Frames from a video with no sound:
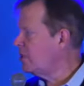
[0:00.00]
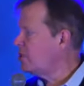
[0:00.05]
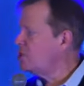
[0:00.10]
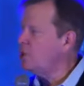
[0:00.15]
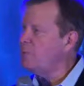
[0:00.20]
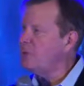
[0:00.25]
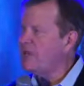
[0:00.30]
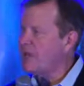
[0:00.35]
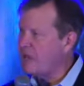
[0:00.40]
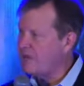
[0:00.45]

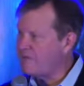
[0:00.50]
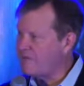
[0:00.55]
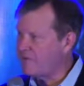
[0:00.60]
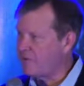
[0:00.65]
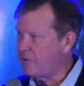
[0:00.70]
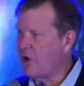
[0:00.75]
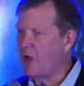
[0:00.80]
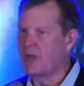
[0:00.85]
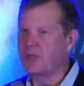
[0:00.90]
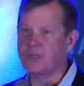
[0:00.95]
to be a
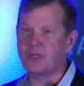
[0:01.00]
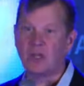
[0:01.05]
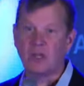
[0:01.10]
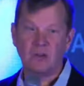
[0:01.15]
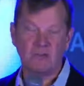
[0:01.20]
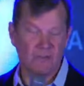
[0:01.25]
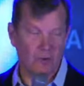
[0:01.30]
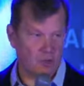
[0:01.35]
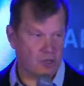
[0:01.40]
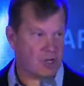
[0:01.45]
front
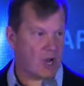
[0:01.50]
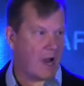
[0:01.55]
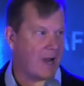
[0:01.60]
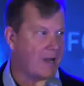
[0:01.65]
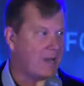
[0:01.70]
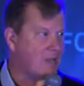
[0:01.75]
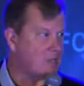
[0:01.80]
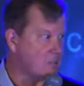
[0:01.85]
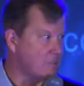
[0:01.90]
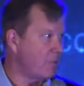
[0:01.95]
for
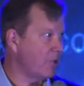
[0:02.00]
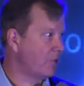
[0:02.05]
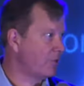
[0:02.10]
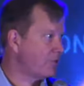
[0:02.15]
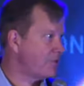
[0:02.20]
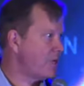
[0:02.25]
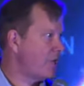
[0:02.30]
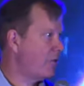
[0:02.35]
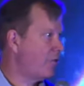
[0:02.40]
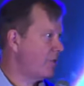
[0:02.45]
Chinese
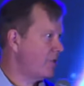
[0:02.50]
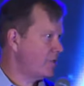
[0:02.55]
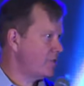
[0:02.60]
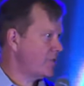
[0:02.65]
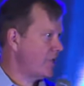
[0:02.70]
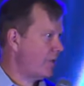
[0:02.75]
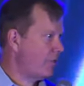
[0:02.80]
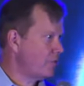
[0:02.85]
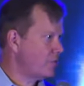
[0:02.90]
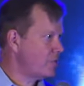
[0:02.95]
military
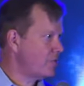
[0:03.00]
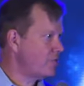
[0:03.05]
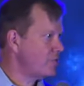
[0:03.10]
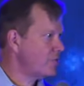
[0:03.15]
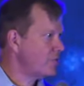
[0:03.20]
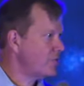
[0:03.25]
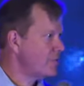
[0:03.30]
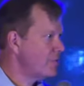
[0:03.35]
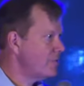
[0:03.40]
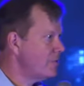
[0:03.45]

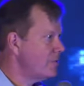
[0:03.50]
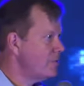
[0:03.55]
intelligence.